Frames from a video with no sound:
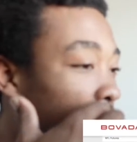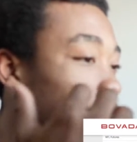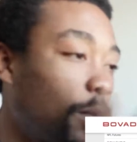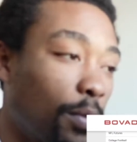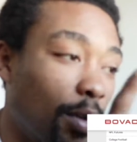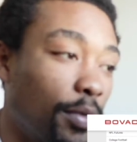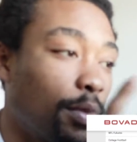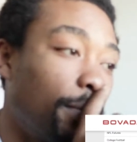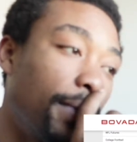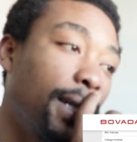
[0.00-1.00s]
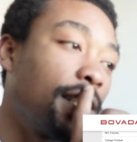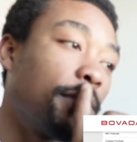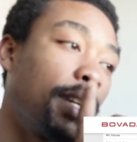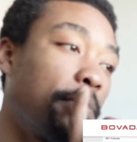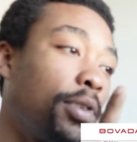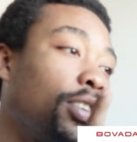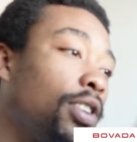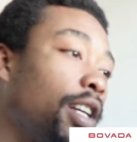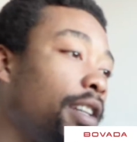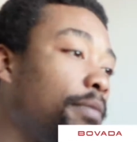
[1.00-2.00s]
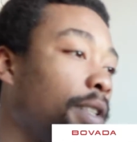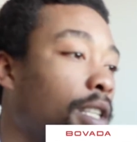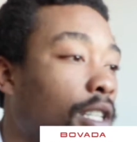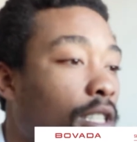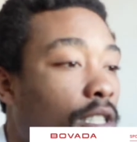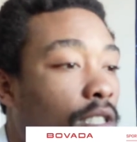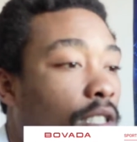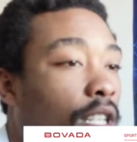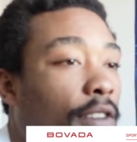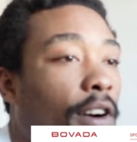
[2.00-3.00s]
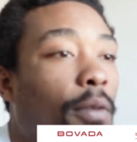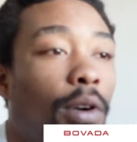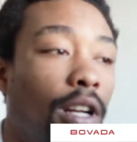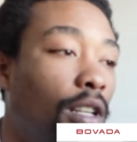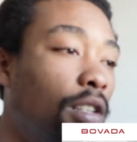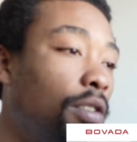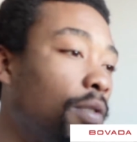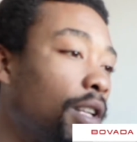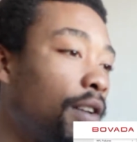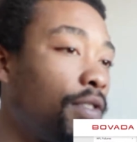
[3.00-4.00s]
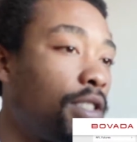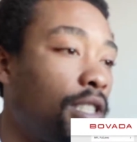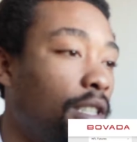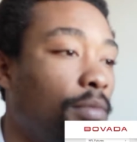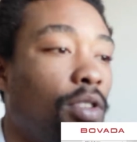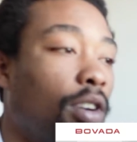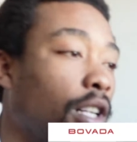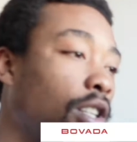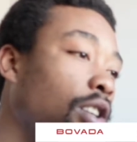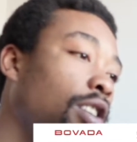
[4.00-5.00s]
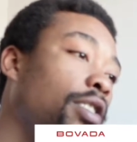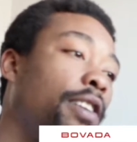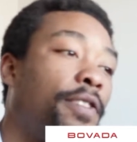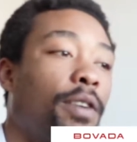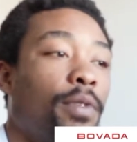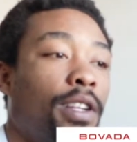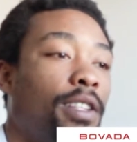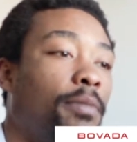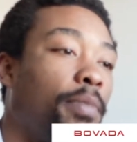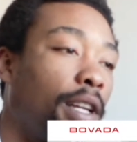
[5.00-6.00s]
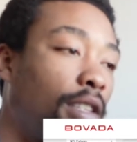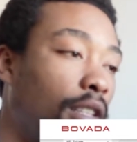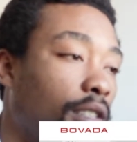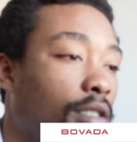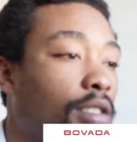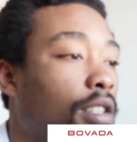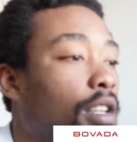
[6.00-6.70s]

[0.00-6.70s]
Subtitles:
what would mess up my parlay, because if I wanted to do 11 team, I could if I wanted to bet this.